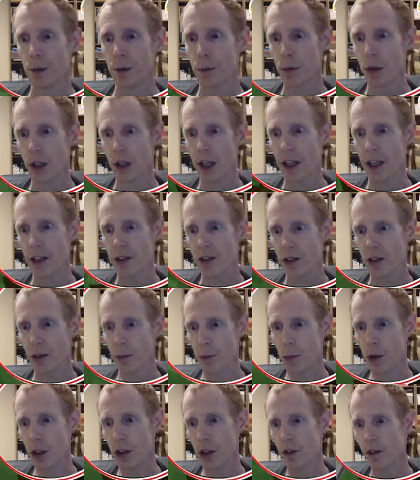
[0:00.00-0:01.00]
place and
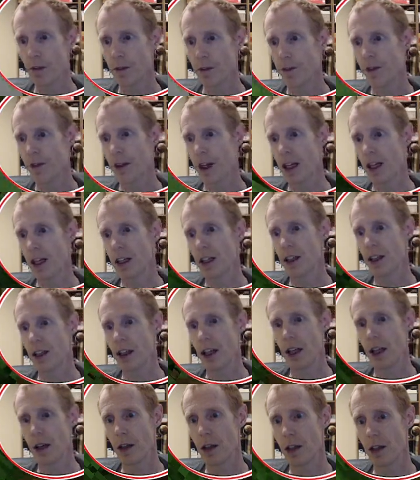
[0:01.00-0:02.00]
move, then
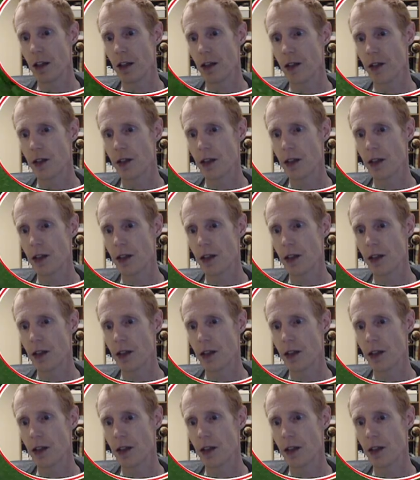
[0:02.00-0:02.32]
it